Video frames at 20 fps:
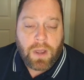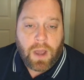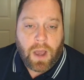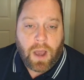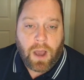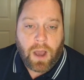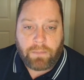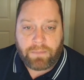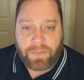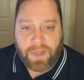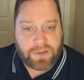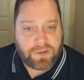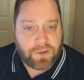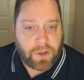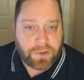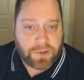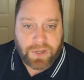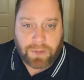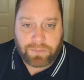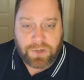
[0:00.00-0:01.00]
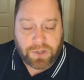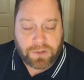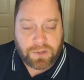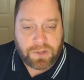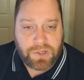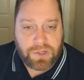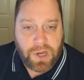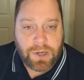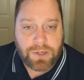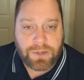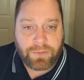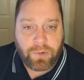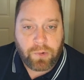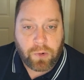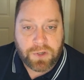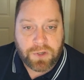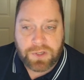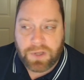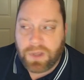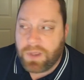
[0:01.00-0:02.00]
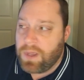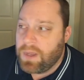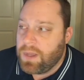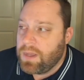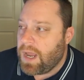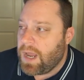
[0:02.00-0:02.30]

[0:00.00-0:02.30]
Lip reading: That's all subject to change, of course.